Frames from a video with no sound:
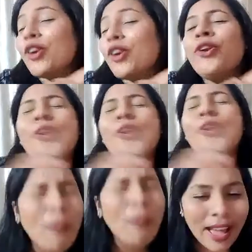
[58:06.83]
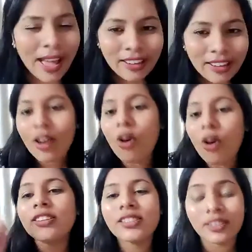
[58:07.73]
no man on
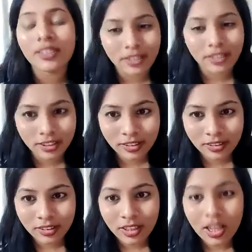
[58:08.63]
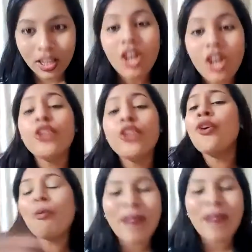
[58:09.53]
this earth. No
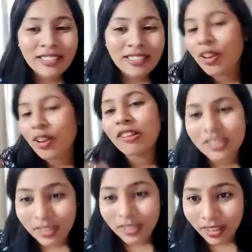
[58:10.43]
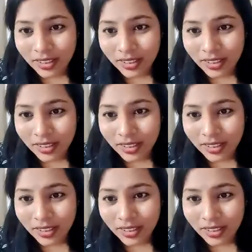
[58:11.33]
man on this earth.